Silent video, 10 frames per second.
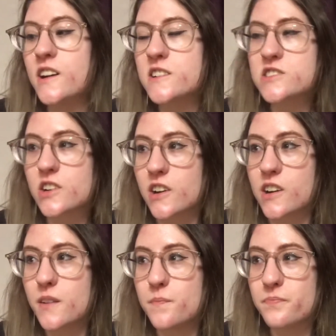so
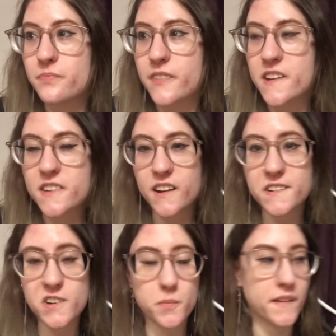there's like a
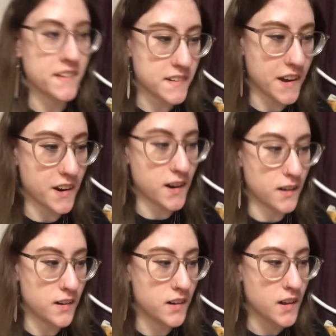shopping center
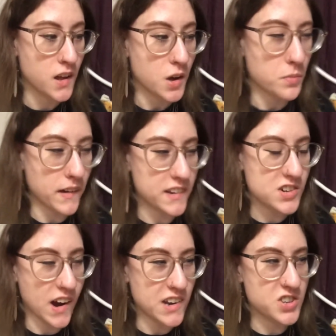which I